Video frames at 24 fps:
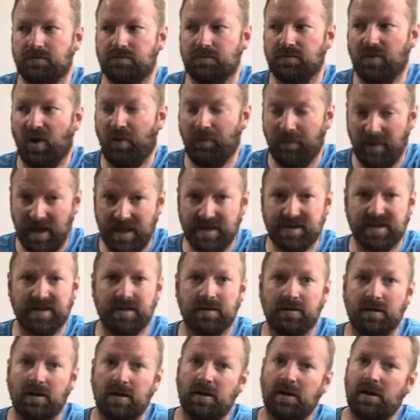amazing.
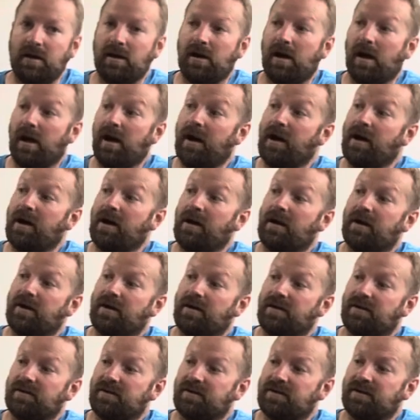
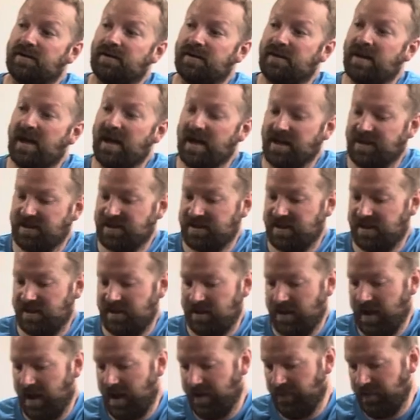Next,
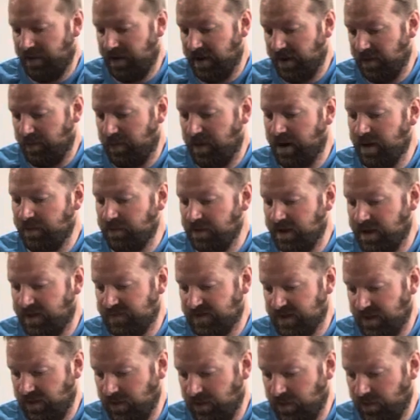I would probably have
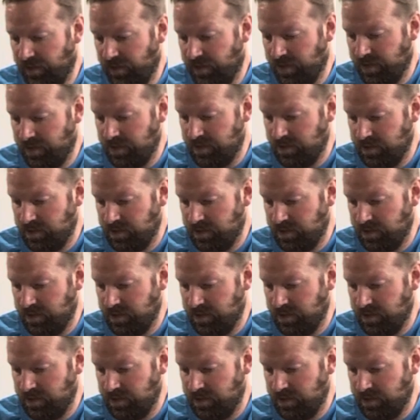to go.